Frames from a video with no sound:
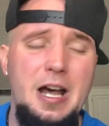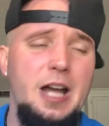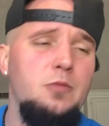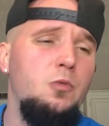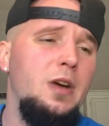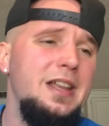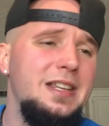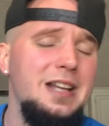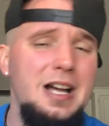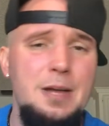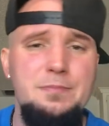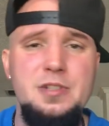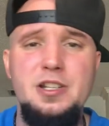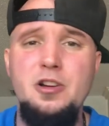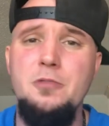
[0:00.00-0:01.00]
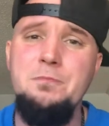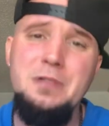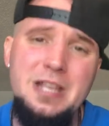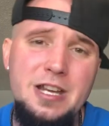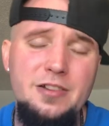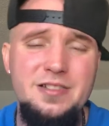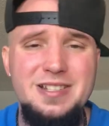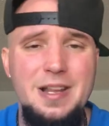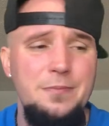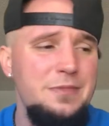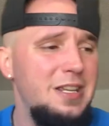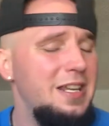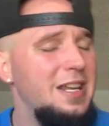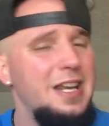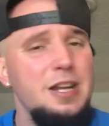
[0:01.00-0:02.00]
I'd wake up to go pee or
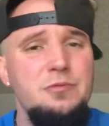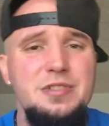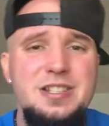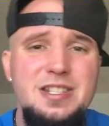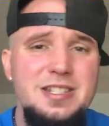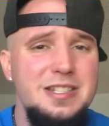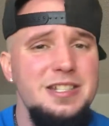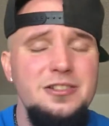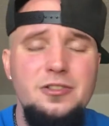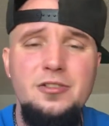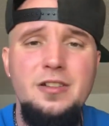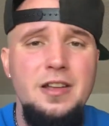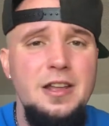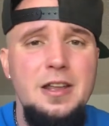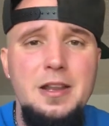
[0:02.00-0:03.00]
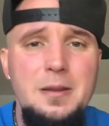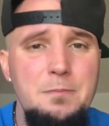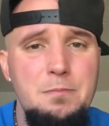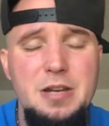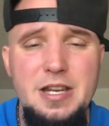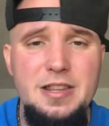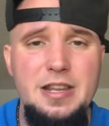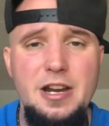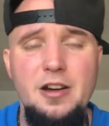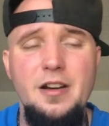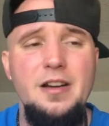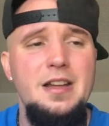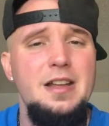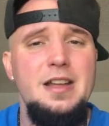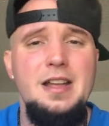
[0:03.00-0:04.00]
something and it would still be there.